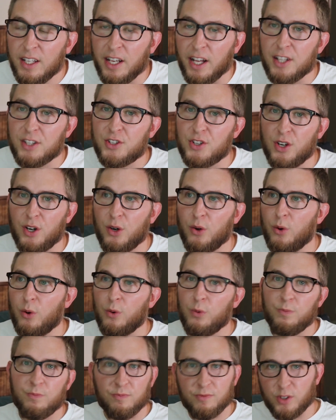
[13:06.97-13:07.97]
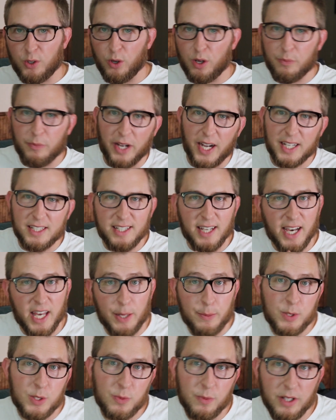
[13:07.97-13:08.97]
And so, going back to
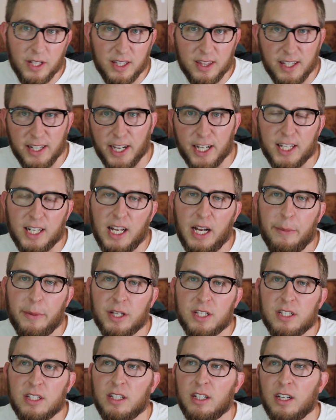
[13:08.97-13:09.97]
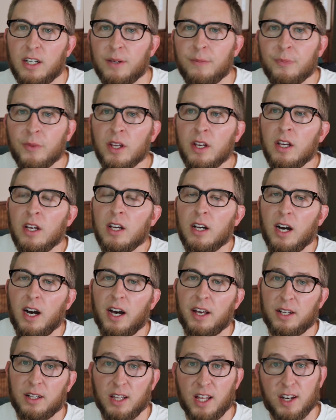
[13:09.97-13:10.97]
Adam Smith and economics here, uh,
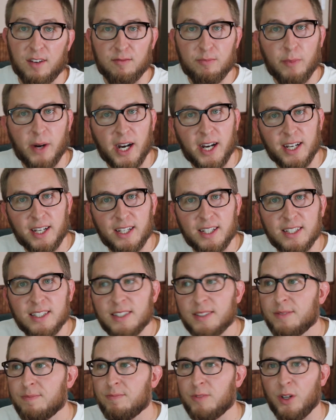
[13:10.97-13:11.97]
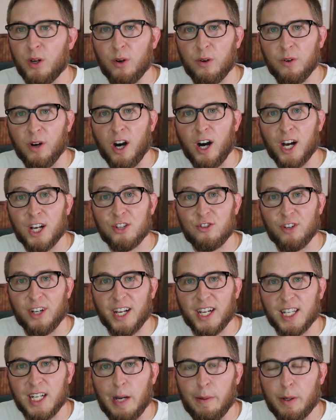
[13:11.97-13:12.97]
and a lot of my, you know, Austrian
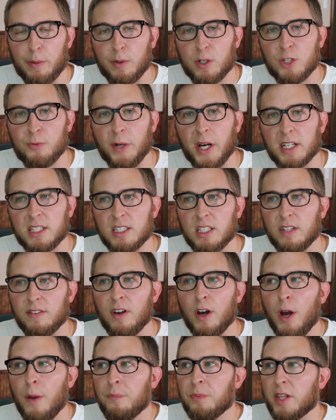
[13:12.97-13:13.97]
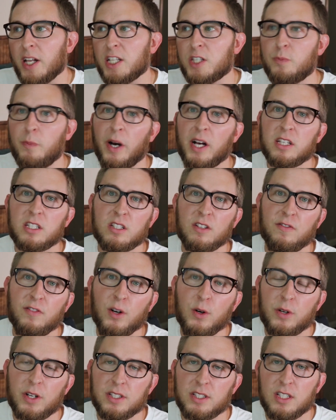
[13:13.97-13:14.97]
economic perspective, it's best to
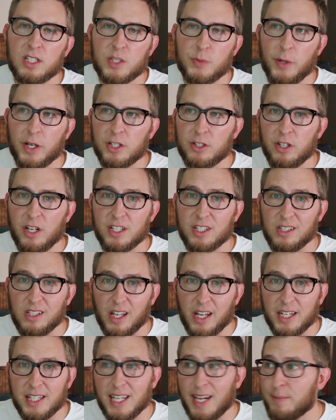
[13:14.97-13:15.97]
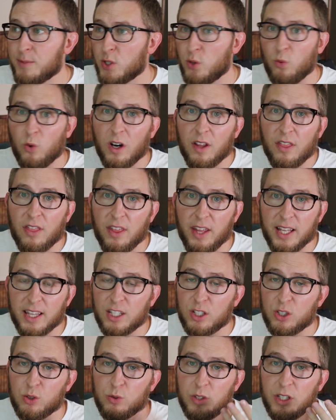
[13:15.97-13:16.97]
focus and specialize a lot of times in one thing
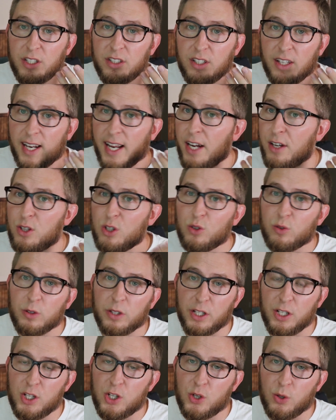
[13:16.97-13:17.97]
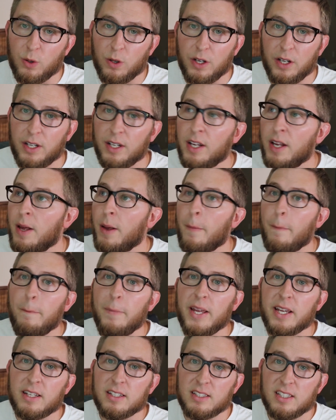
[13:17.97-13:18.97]
that you're really good at and you really enjoy
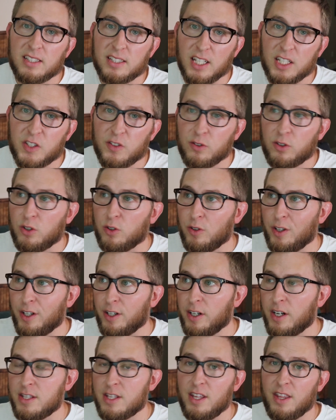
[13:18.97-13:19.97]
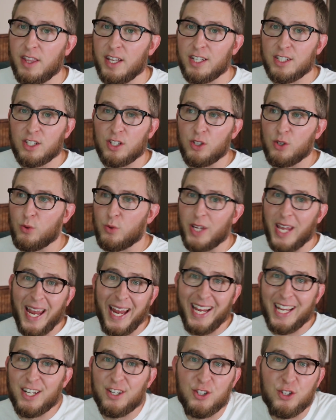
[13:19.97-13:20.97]
make a successful career and the things that you
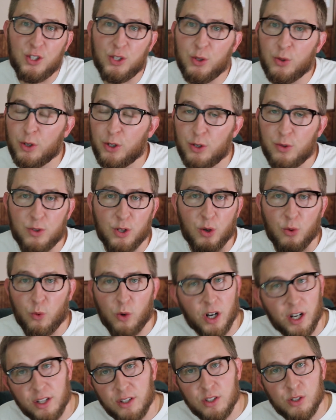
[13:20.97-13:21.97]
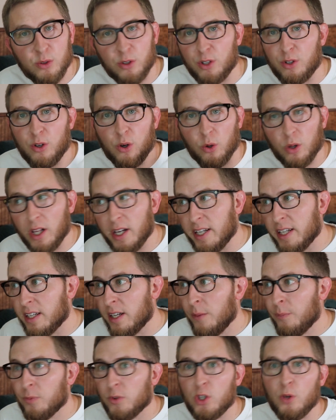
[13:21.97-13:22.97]
can't do or you don't want to do or you don't like
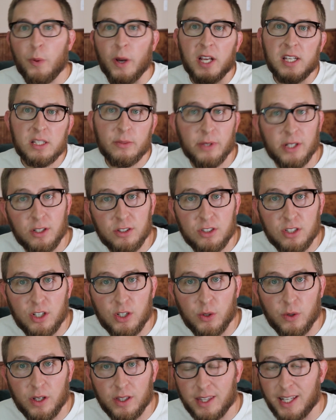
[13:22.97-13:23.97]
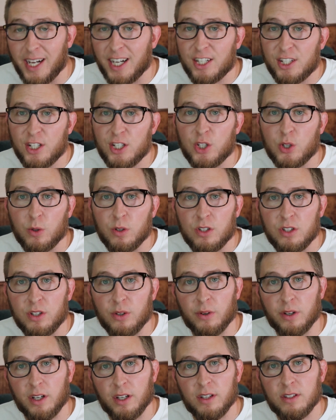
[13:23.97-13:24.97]
you pay someone else to do it that actually enjoys
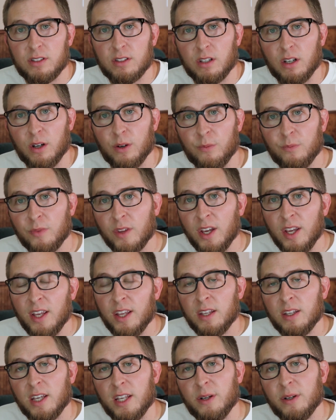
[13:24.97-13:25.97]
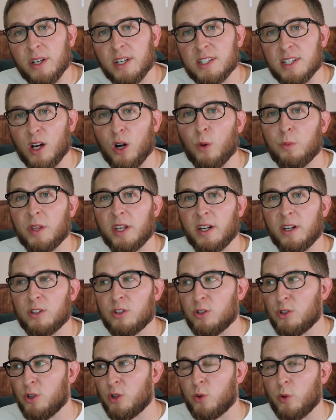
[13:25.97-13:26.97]
doing it so anyways i hope that
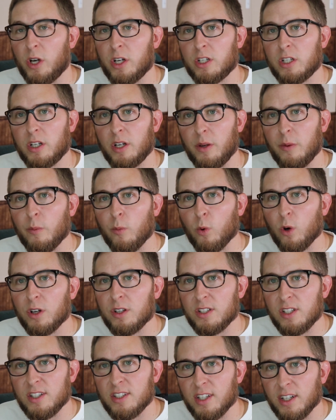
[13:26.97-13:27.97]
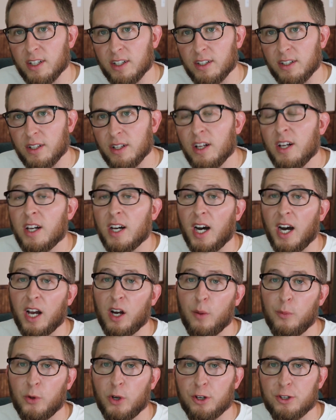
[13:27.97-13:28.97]
answers your question in more detail i
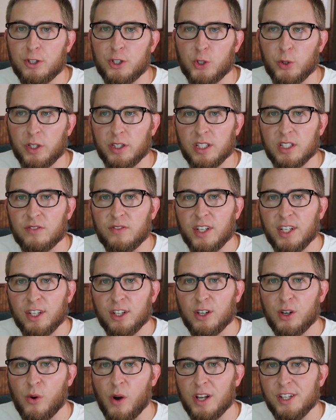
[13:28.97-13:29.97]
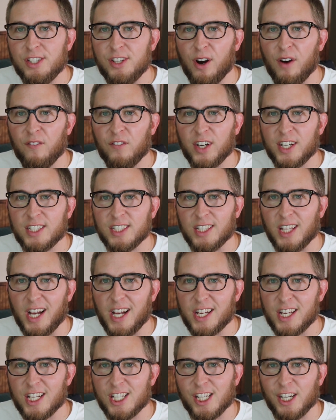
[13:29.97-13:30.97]
hope you guys enjoyed this video don't forget to
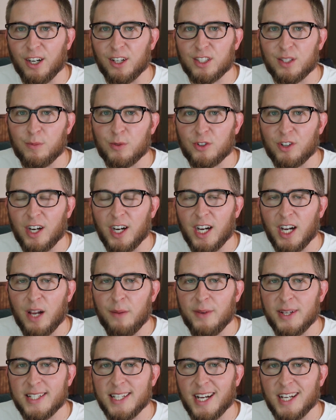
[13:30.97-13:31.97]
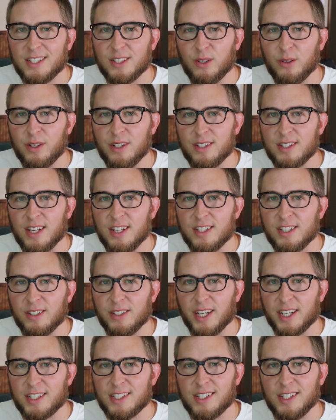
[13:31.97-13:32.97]
like share and subscribe and as always until
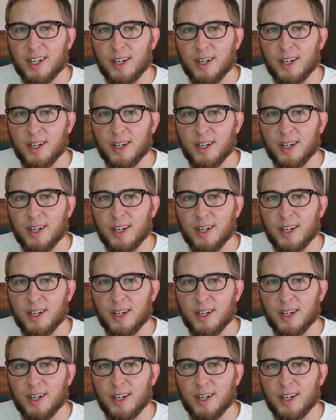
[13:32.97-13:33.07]
next